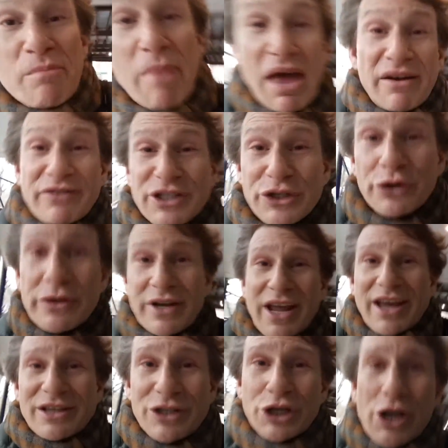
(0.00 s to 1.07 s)
man of a certain
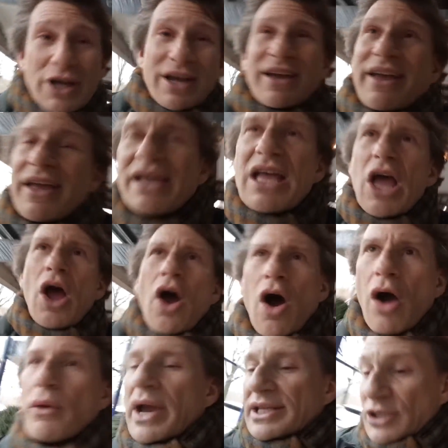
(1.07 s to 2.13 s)
age.
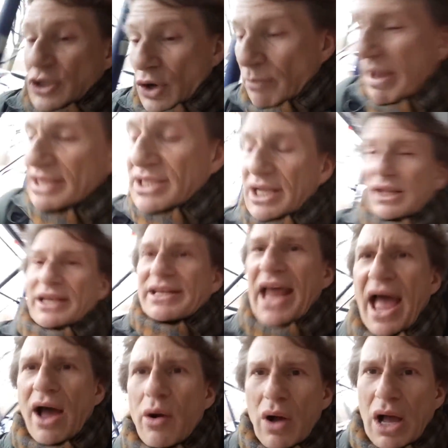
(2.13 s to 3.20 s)
All right, so basically
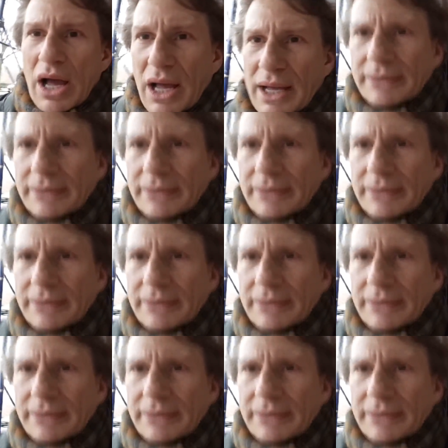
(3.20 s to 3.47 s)
now,